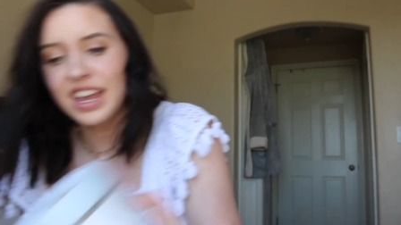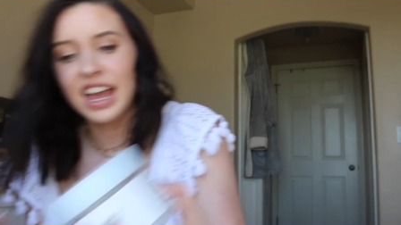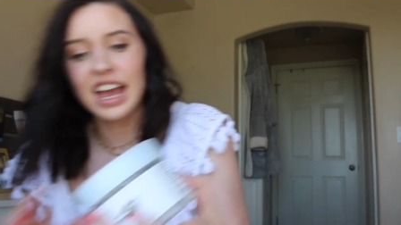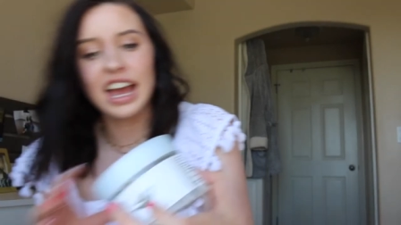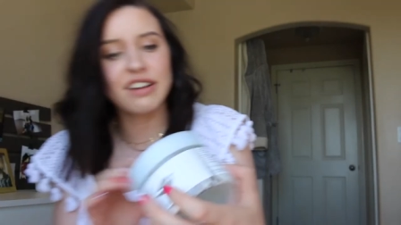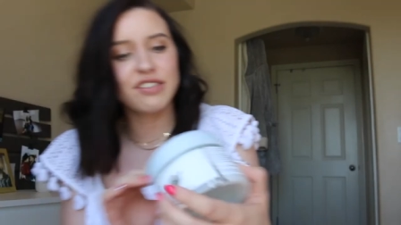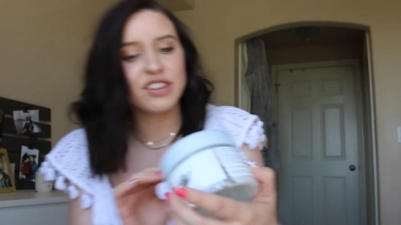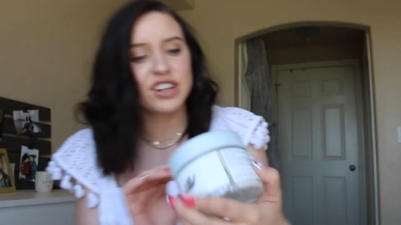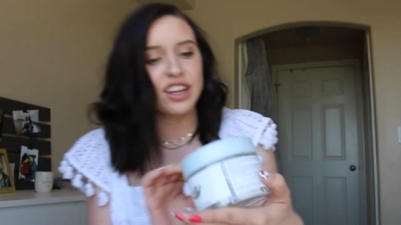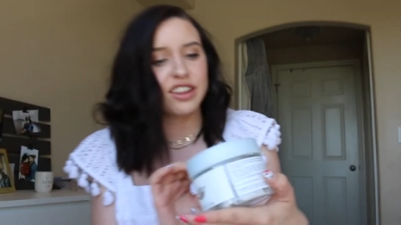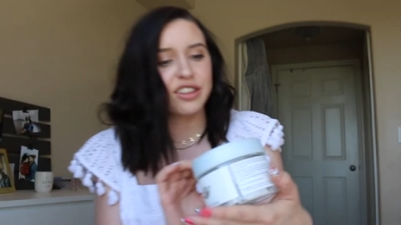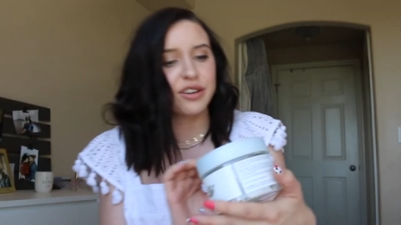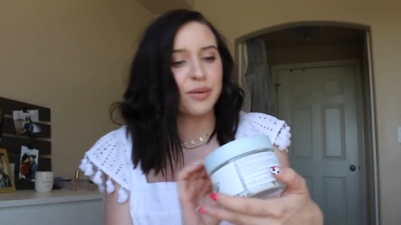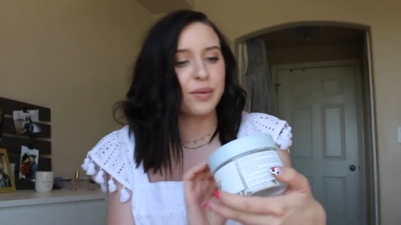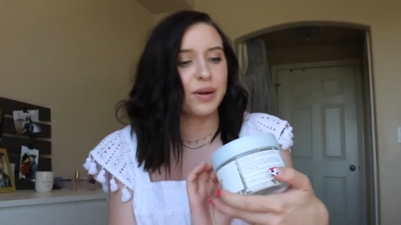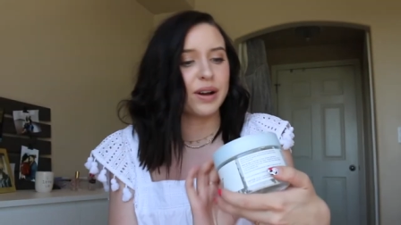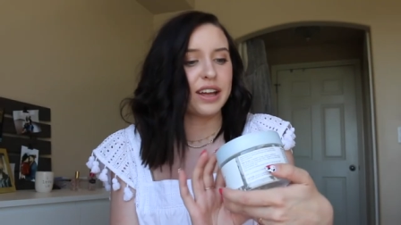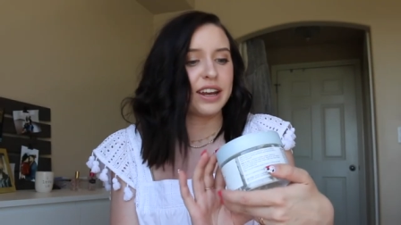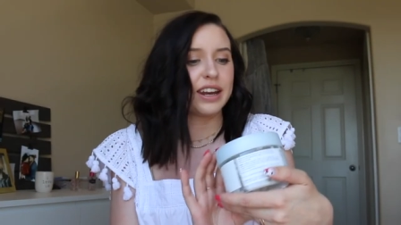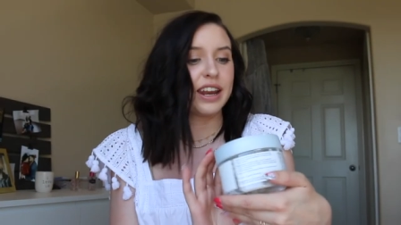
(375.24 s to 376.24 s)
I have another
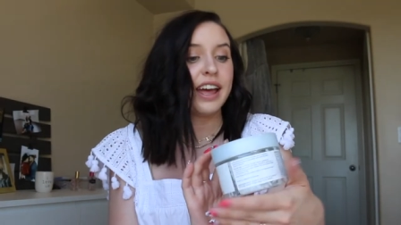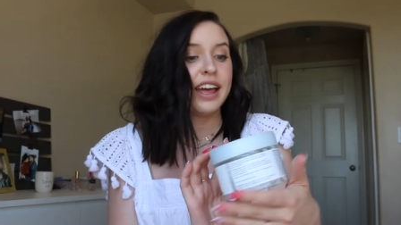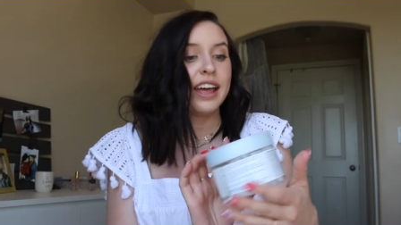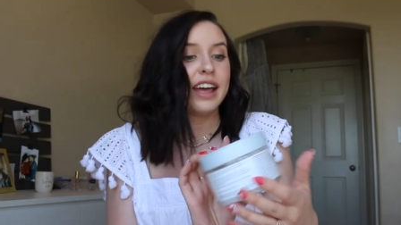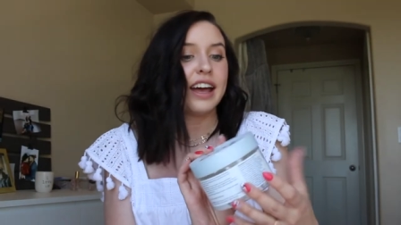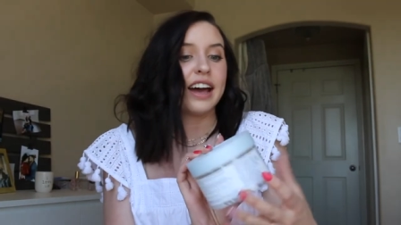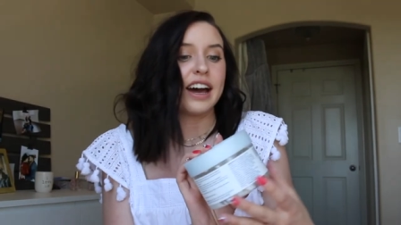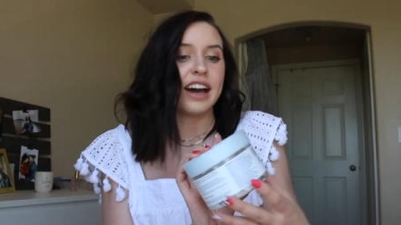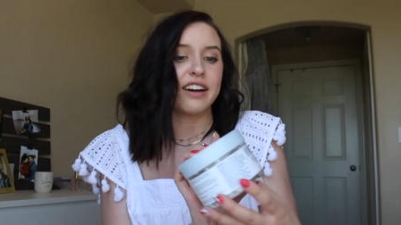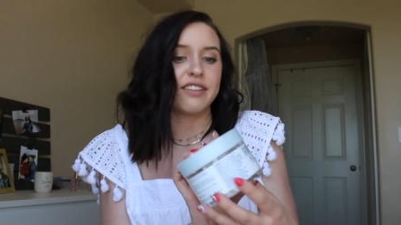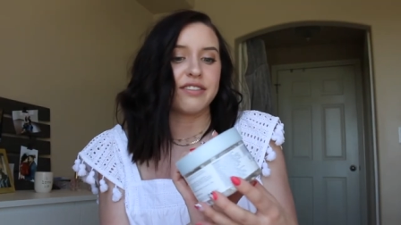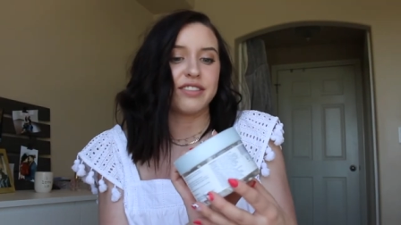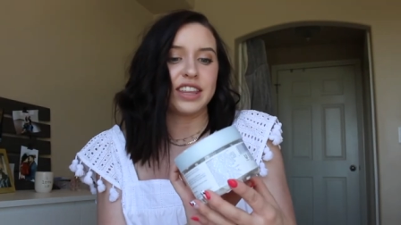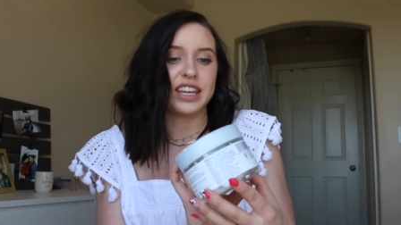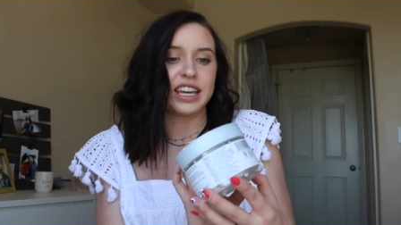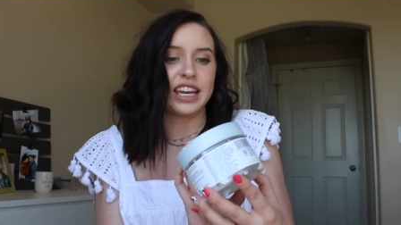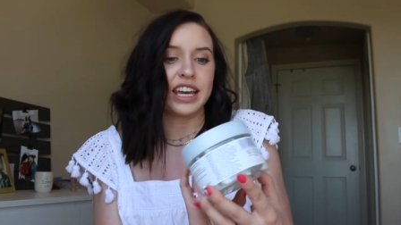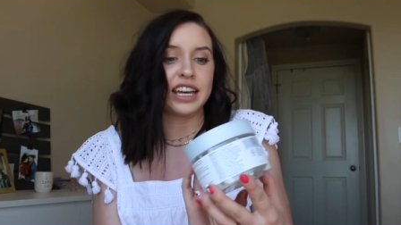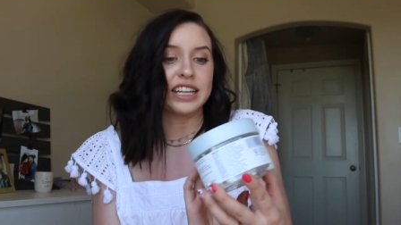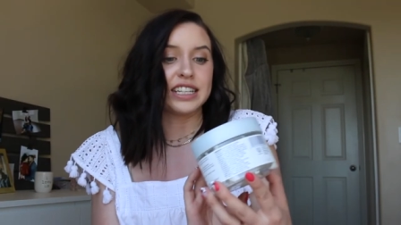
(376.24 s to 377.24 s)
one of
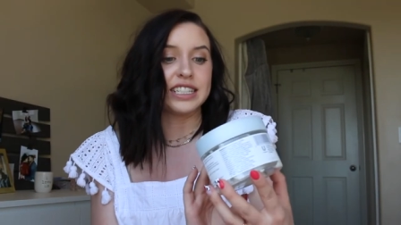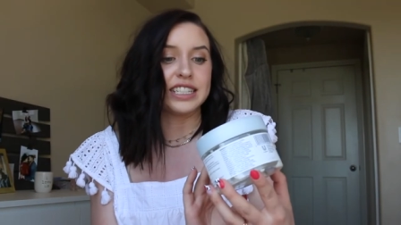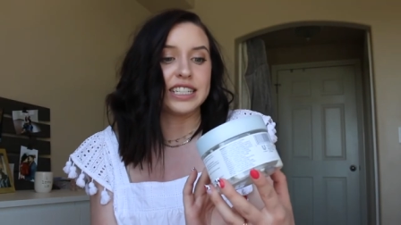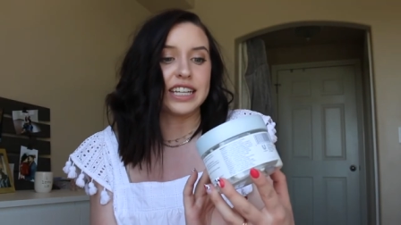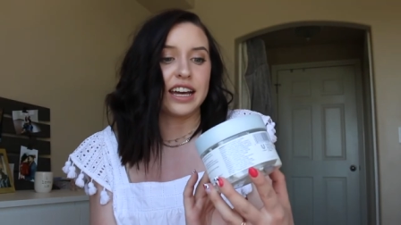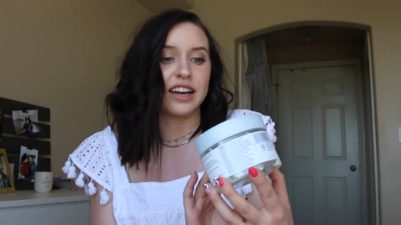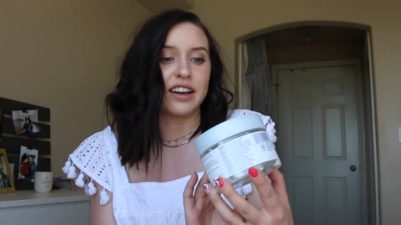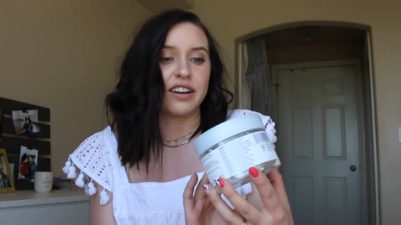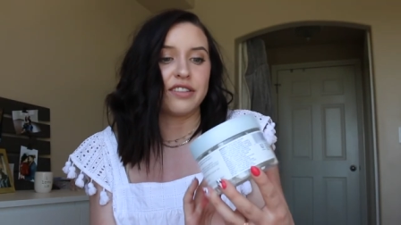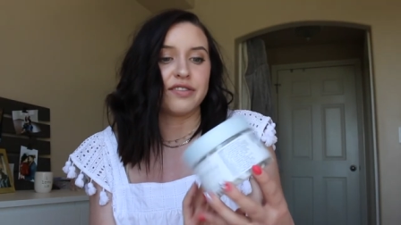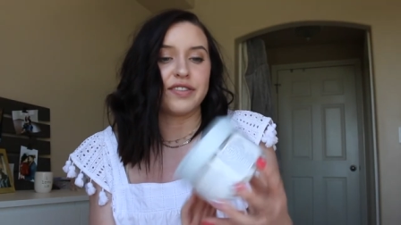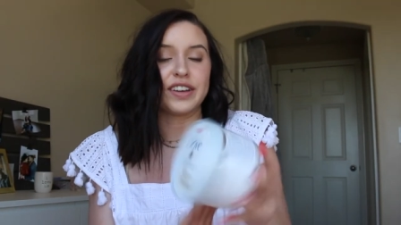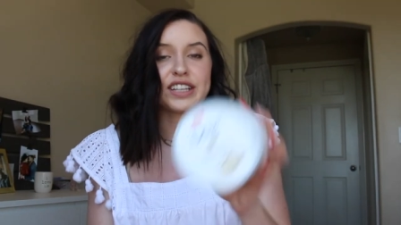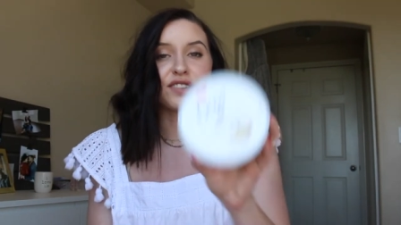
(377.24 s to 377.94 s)
the Dove